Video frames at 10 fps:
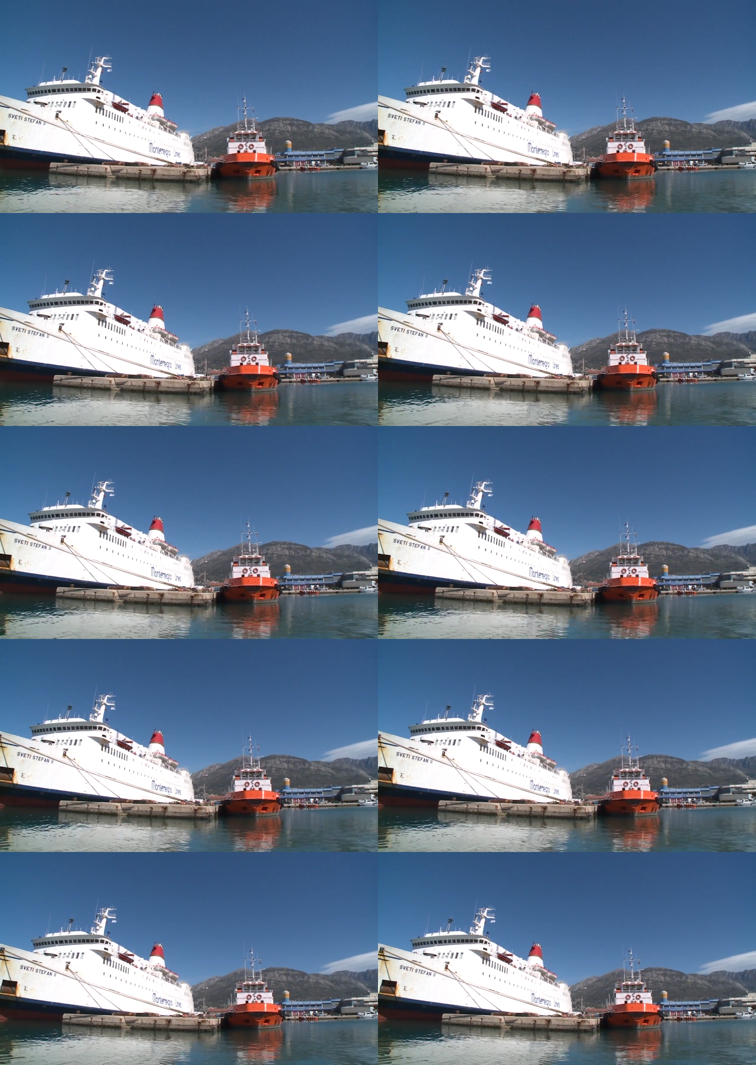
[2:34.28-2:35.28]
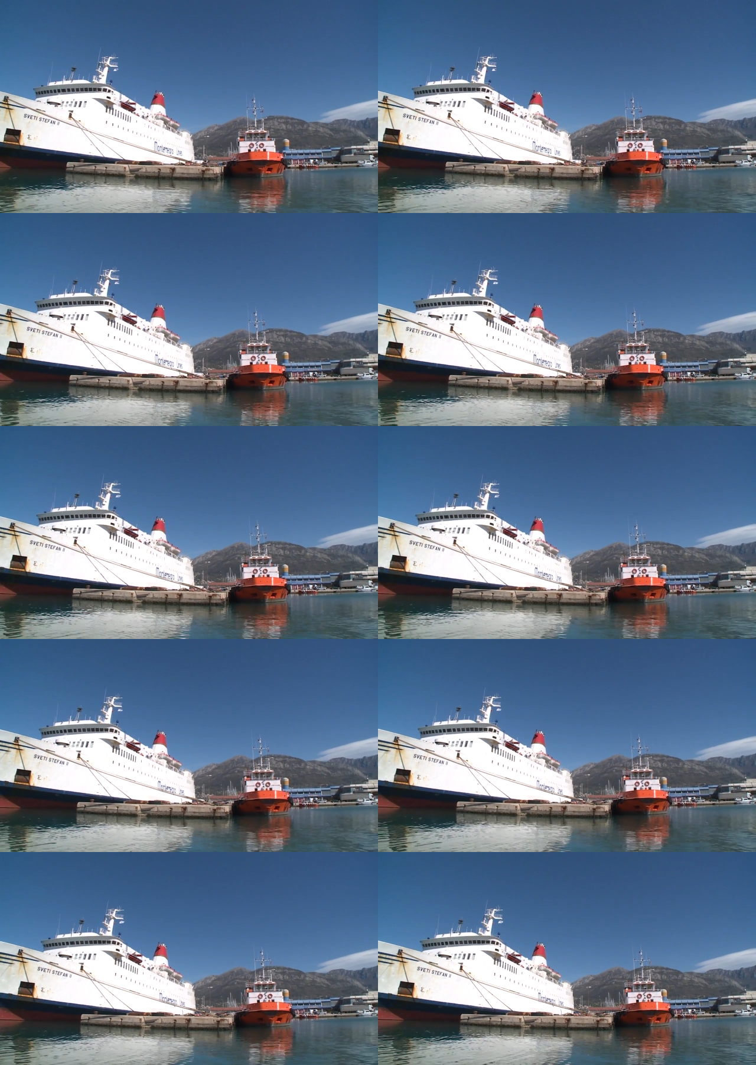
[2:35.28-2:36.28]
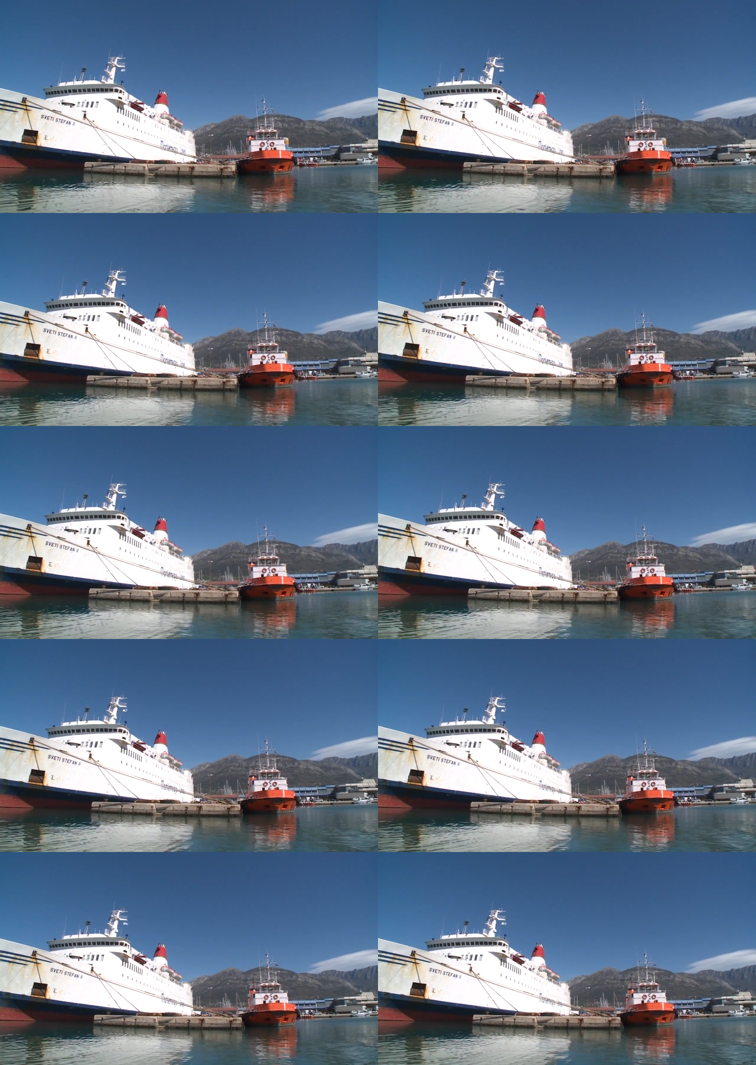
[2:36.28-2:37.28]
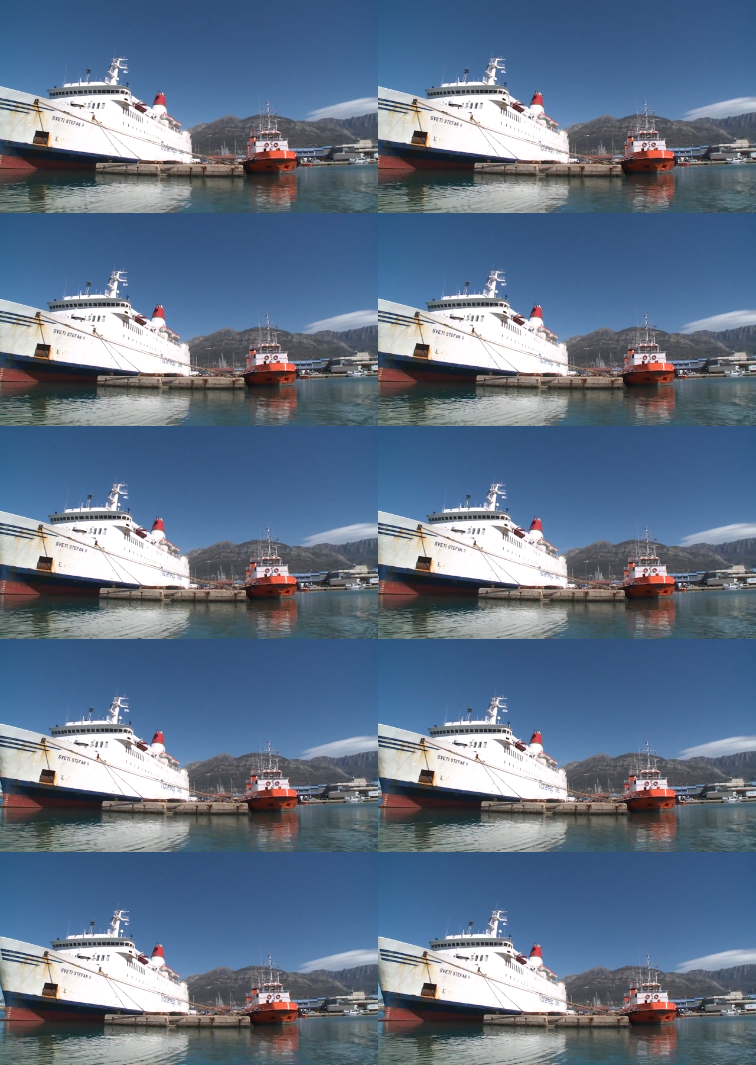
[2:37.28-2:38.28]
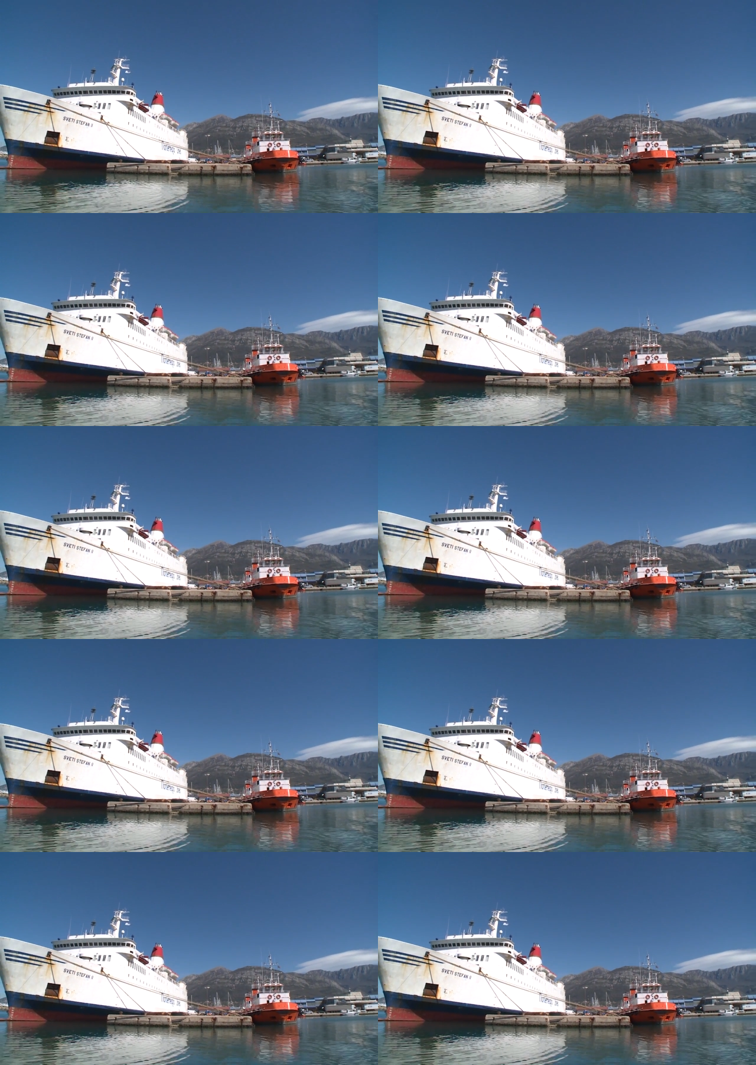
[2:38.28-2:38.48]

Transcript: (no speaker visible)